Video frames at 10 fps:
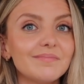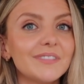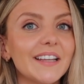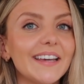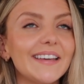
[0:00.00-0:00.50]

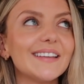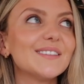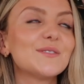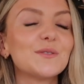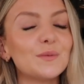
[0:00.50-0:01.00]
Like,
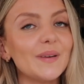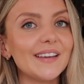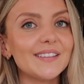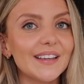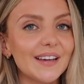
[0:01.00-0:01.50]
it's so
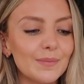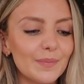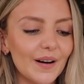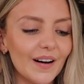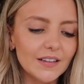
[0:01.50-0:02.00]
basic,
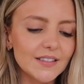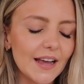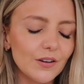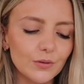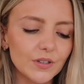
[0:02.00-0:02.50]
but because
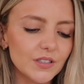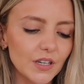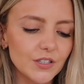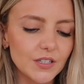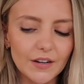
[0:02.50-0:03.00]
I noticed
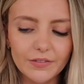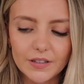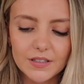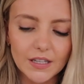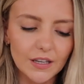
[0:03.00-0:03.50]
such a
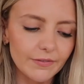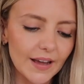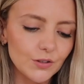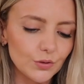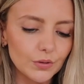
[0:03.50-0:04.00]
difference, like if
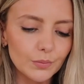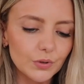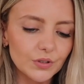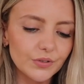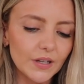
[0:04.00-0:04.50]
I don't
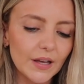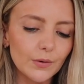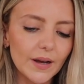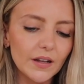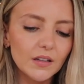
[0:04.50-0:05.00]
post for a
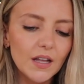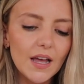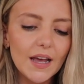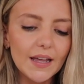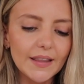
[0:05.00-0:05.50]
little while
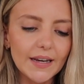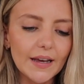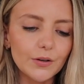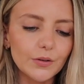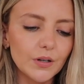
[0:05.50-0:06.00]
and then
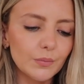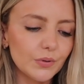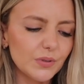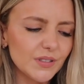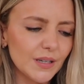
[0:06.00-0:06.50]
I go on and
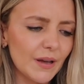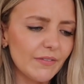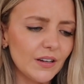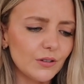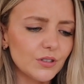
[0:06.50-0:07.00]
post, like my
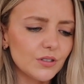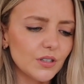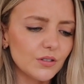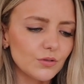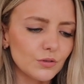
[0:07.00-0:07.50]
video just
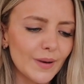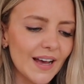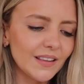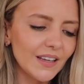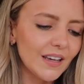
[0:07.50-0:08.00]
does so
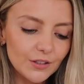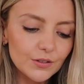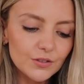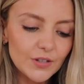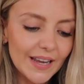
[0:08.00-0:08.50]
badly. Like,
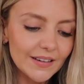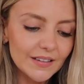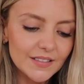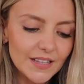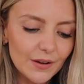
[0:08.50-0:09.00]
use
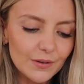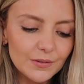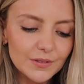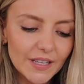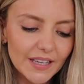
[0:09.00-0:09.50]
trending
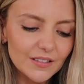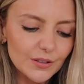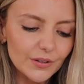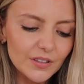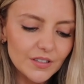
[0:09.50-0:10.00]
sounds, like it's
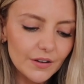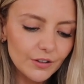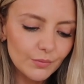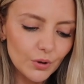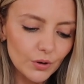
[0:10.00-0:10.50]
all the stuff
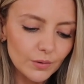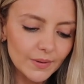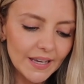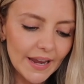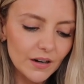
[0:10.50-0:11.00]
you've
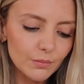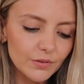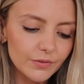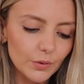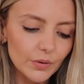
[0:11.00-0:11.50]
probably heard
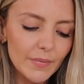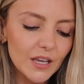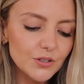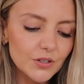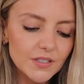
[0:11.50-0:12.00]
before.
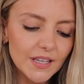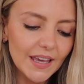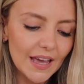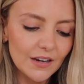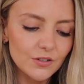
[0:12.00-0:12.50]
Make sure it's
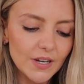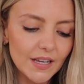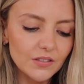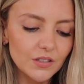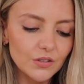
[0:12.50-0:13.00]
like
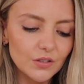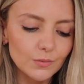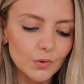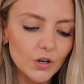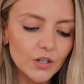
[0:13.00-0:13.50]
interesting to
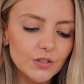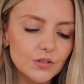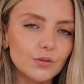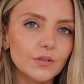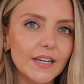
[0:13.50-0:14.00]
watch,
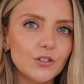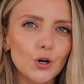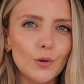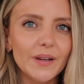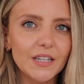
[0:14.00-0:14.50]
so like
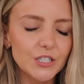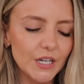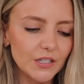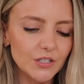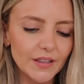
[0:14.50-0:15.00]
chopping and
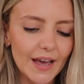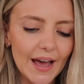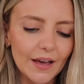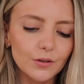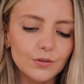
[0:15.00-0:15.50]
changing the
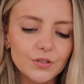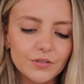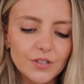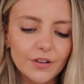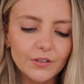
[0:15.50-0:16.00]
angles of
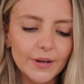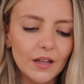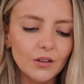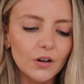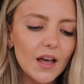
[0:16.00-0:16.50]
stuff quite
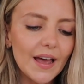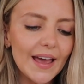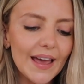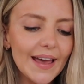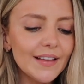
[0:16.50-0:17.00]
a lot.
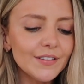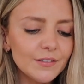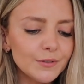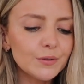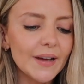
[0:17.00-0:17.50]
It is
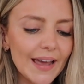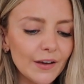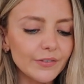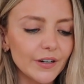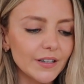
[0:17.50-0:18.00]
a real
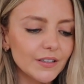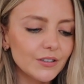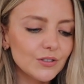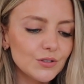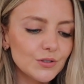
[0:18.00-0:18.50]
effort
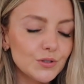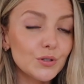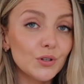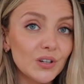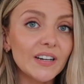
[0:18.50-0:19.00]

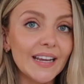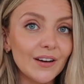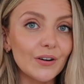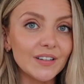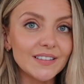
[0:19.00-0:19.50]
to
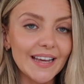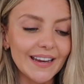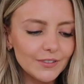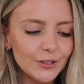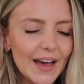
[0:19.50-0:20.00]
create
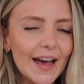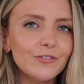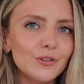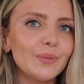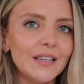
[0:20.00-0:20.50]
content. You
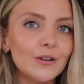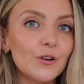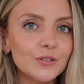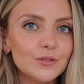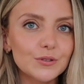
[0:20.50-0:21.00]
have to be
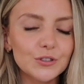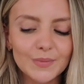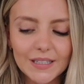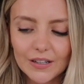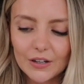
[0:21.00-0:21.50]
on social
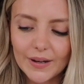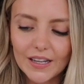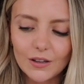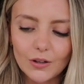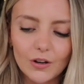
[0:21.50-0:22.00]
media
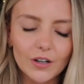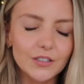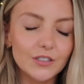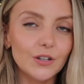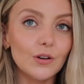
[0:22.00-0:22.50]
quite a
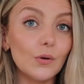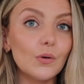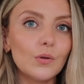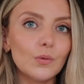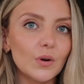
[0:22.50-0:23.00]
lot to know
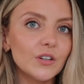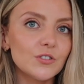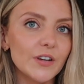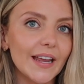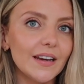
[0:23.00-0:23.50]
what's
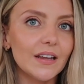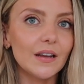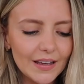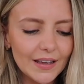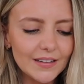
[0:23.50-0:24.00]
trending.
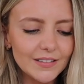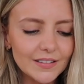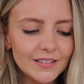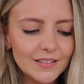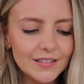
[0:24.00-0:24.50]
It
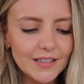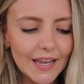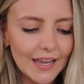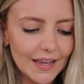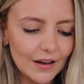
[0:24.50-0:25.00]
does
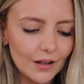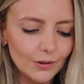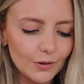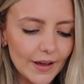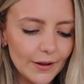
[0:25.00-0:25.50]
take a
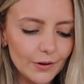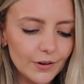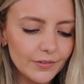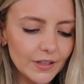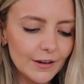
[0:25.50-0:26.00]
lot out
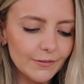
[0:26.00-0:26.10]
of you.